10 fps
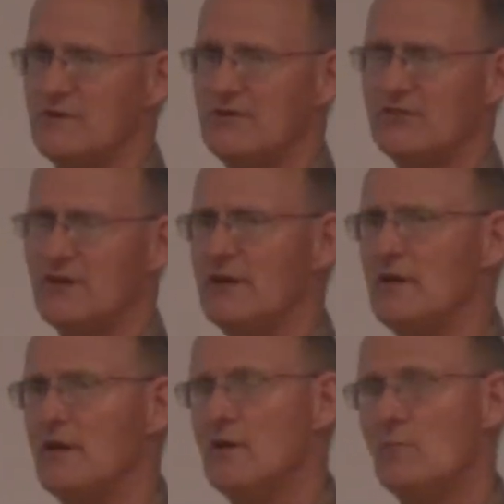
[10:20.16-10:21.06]
BC.
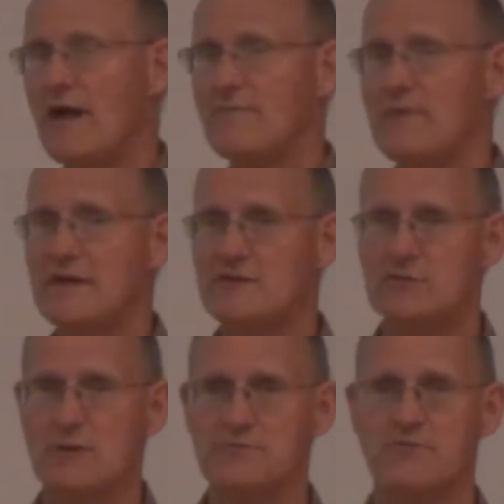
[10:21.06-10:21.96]
We have
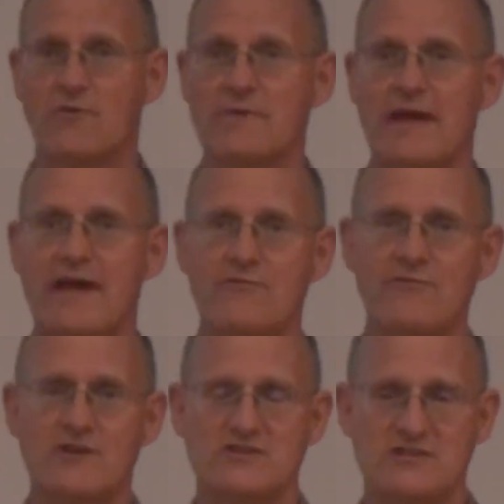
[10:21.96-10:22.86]
manuscripts from
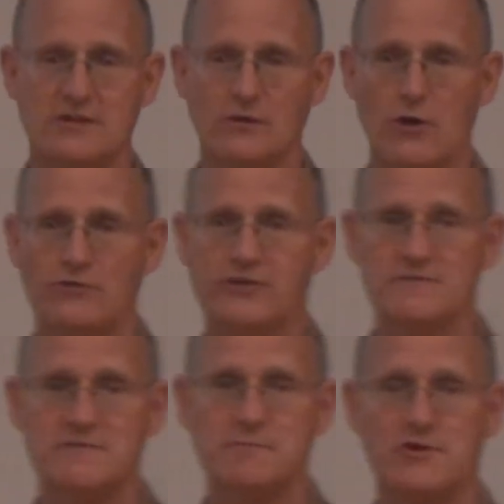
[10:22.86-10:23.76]
every single Old
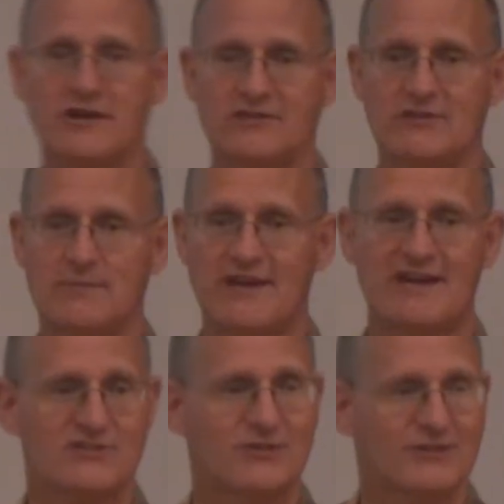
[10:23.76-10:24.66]
Testament book except
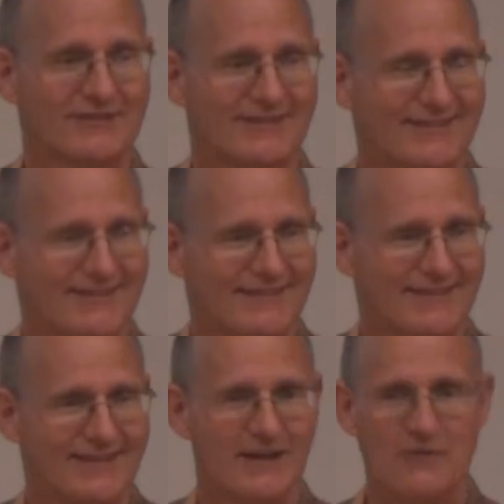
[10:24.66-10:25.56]
Esther,
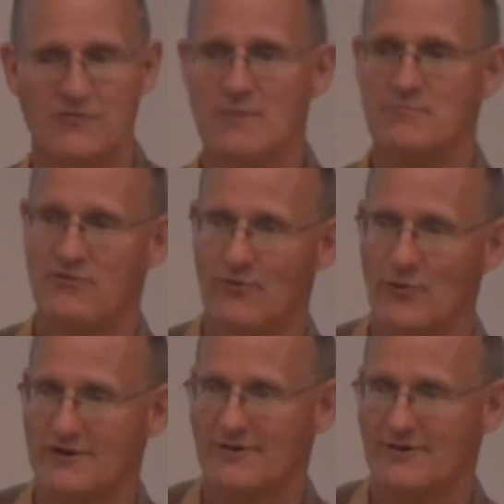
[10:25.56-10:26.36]
from before